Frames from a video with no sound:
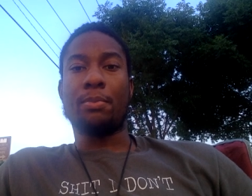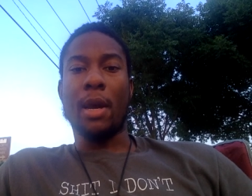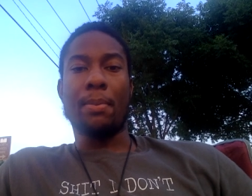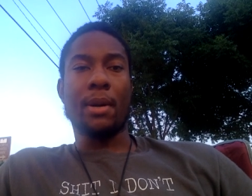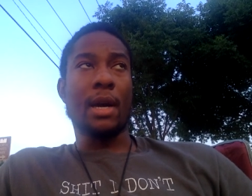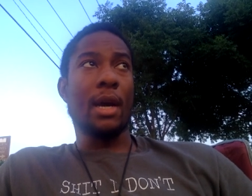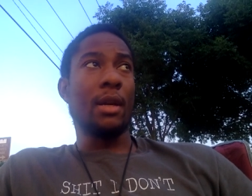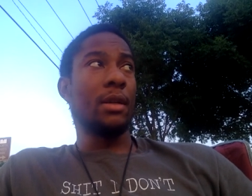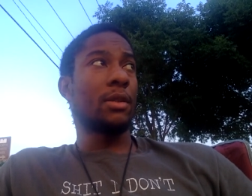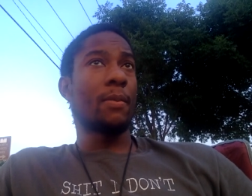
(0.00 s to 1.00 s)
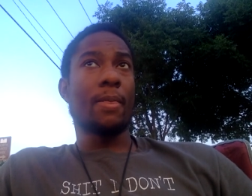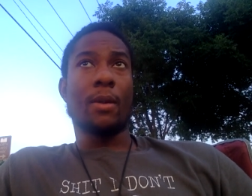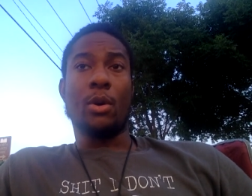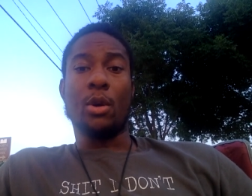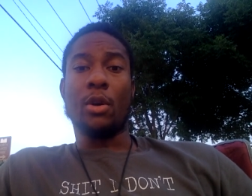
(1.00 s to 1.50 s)
paper dollars
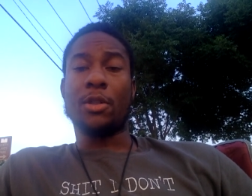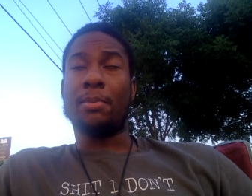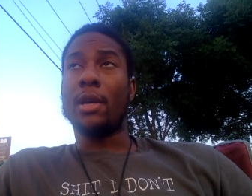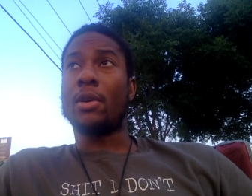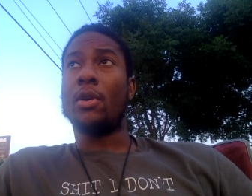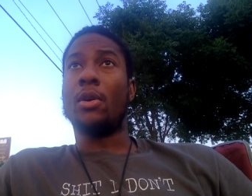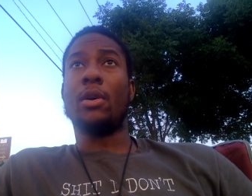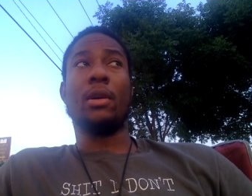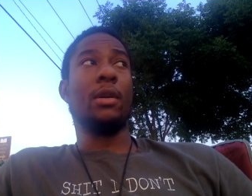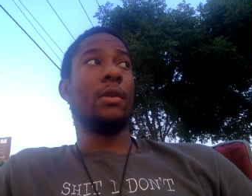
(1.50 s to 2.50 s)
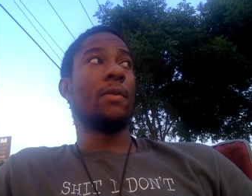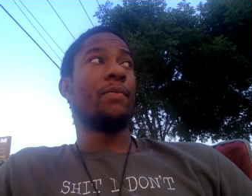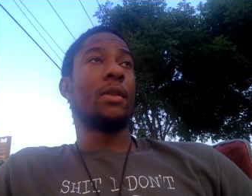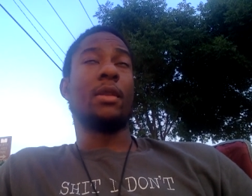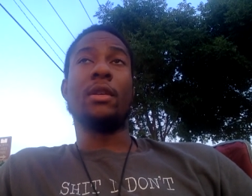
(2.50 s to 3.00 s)
or it's Bitcoin.
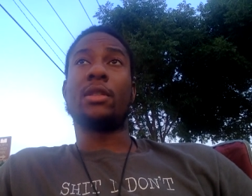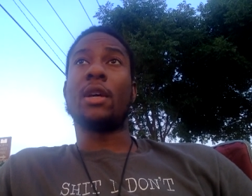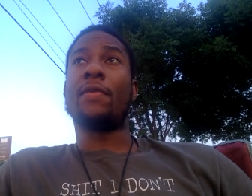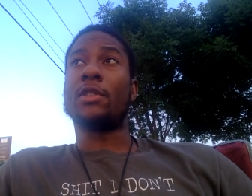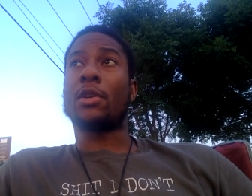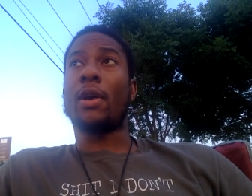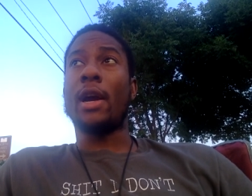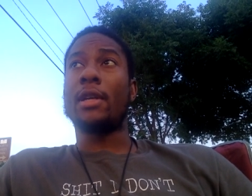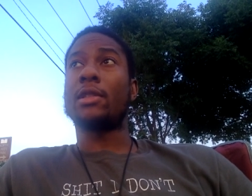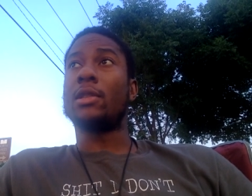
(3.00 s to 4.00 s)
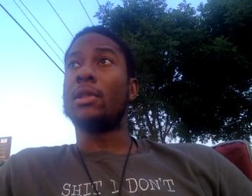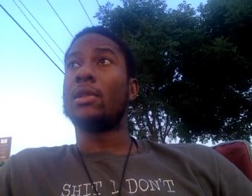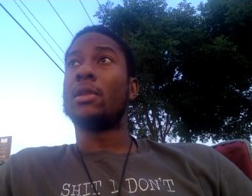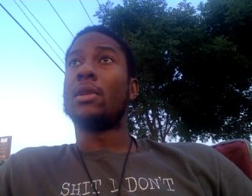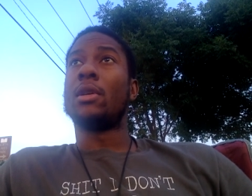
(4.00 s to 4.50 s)
This stuff is crashing,
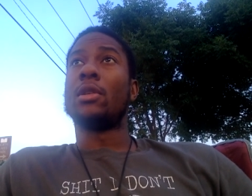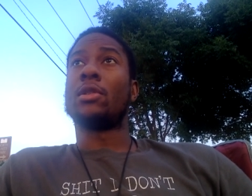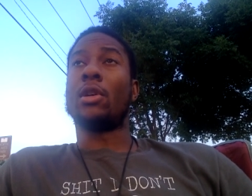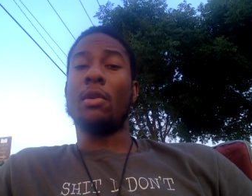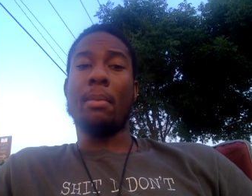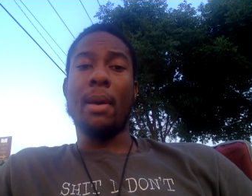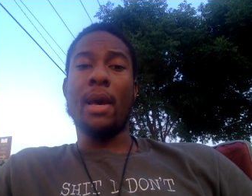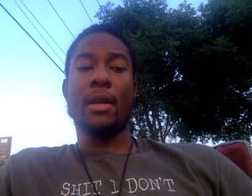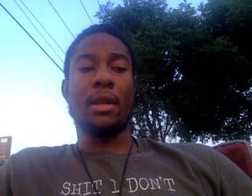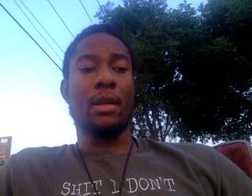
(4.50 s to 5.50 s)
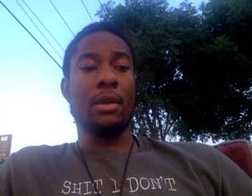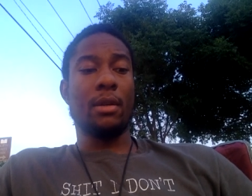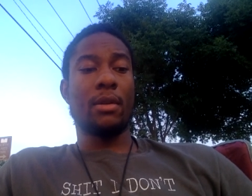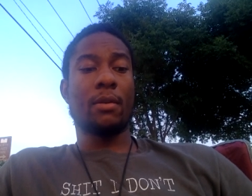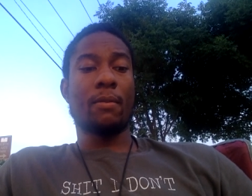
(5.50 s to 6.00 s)
so abandon
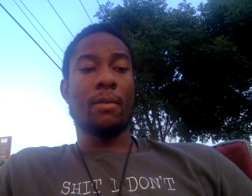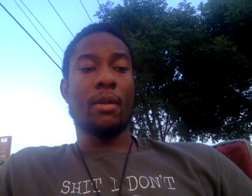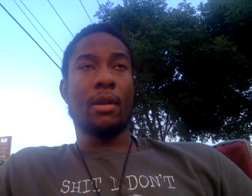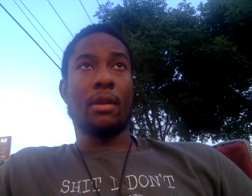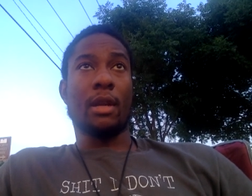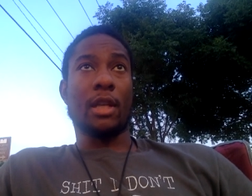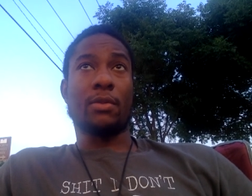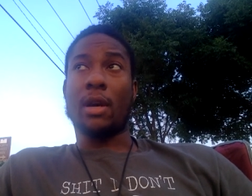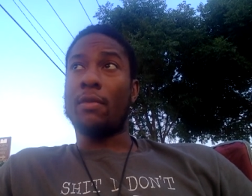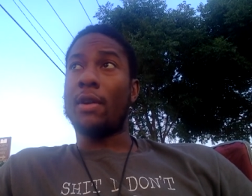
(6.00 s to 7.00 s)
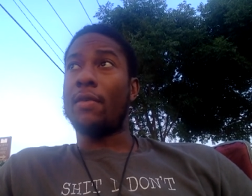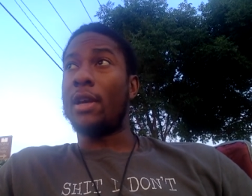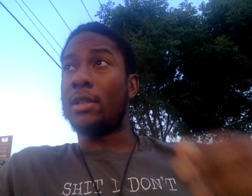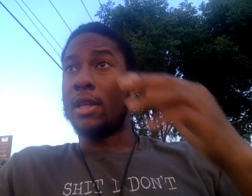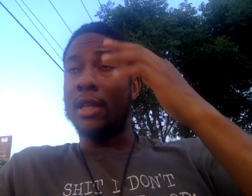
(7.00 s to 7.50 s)
it. That's why
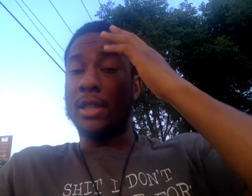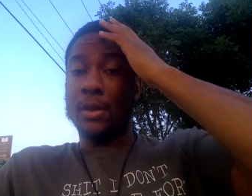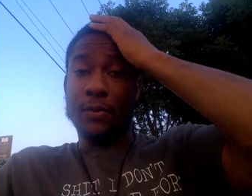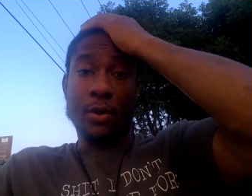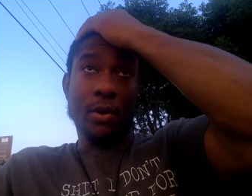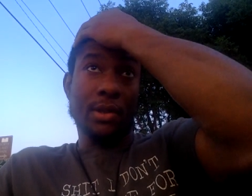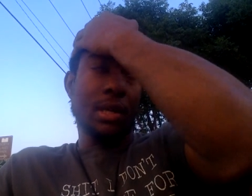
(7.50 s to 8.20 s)
Revelation 18:4 it